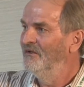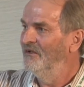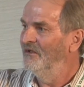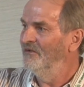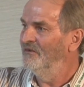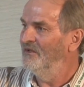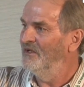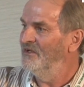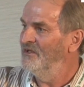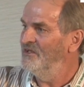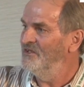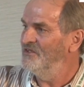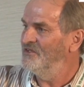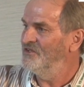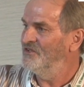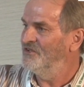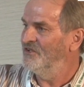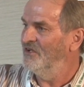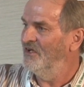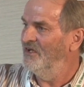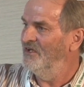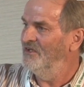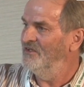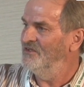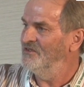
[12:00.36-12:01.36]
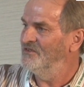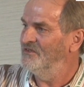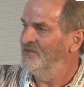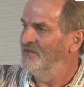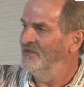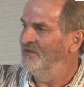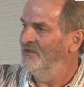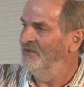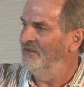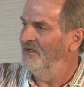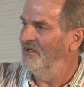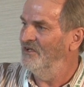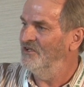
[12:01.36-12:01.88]
and then he's changed
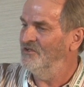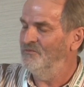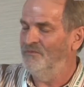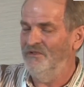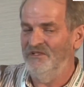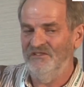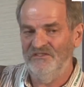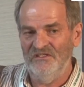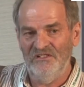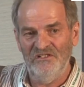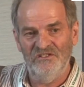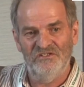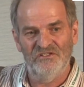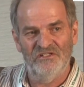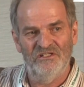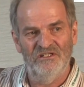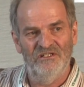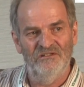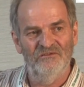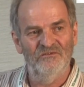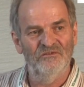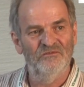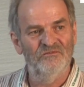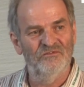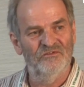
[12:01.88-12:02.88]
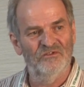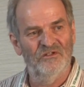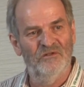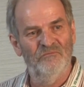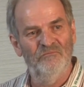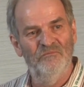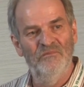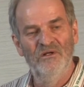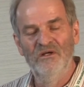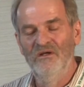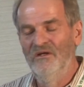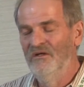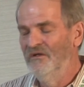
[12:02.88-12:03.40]
the HBD gene
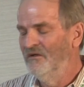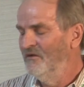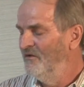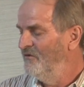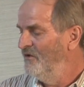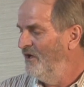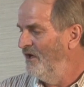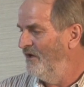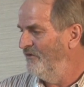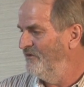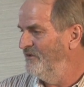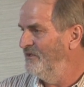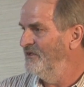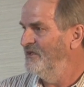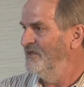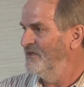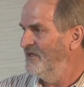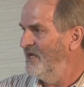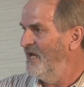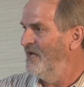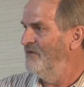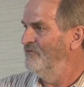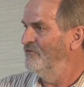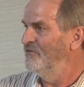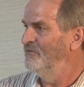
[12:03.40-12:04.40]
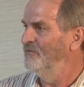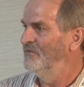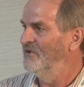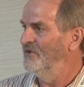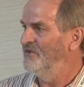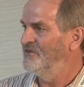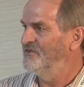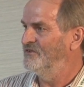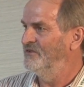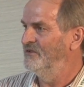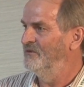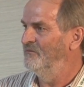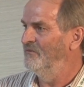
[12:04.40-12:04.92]
from, I think it came from
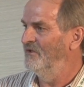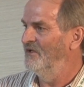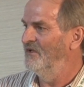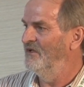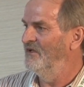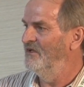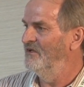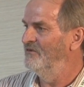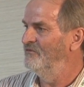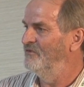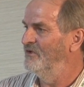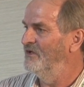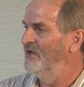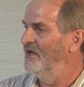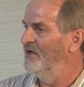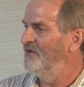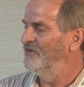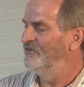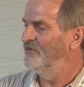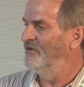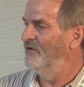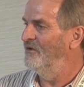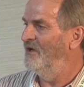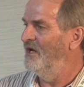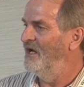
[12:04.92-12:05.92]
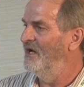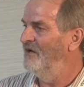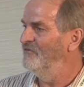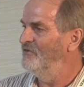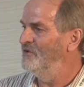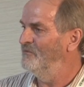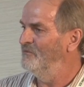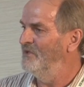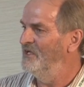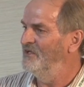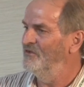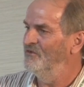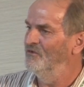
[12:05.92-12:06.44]
Clostridium clervii. So
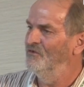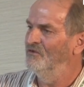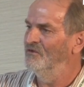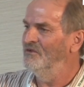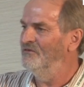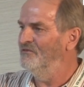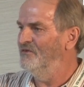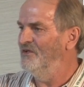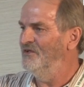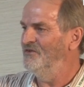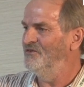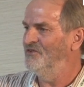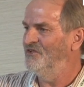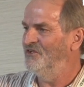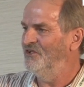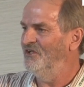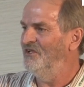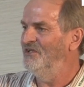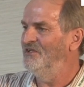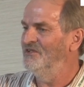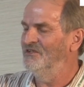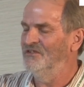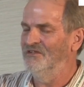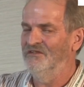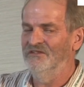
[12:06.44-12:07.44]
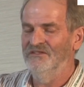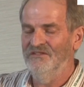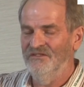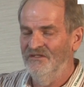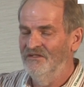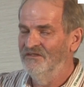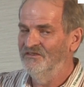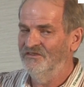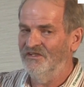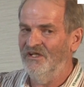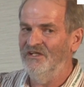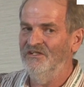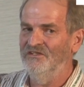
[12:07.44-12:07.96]
having made all of those gene
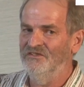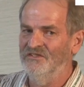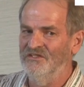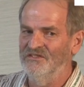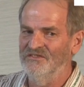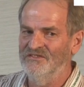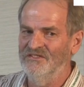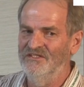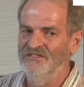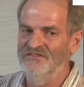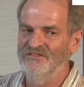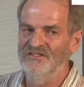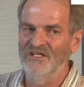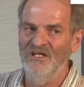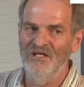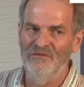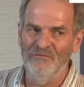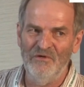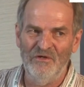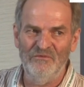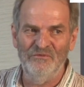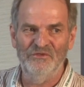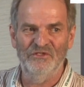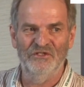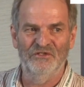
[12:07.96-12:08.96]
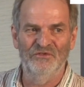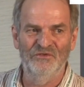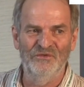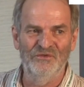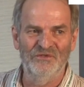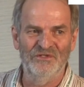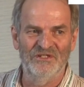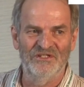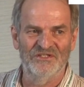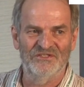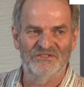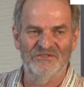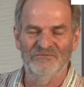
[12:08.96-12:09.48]
changes, he's come up with an
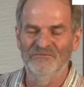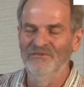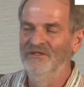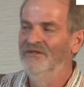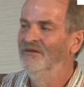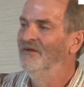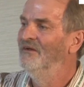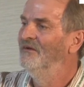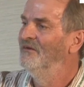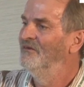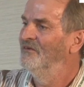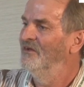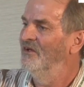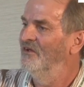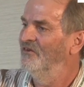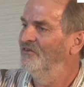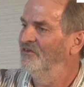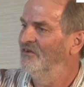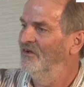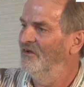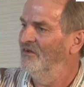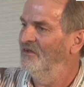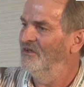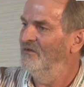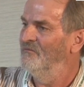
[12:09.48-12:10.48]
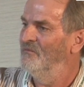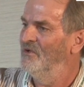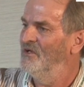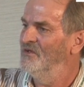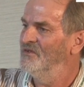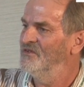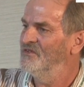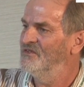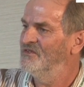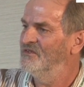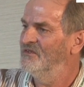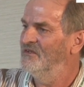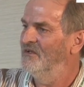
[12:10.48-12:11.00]
organism that has got the
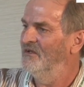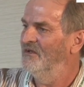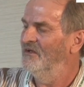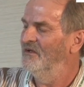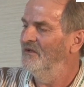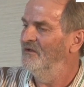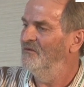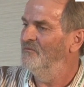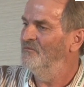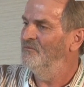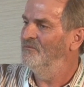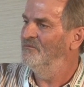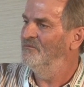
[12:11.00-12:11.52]
most, the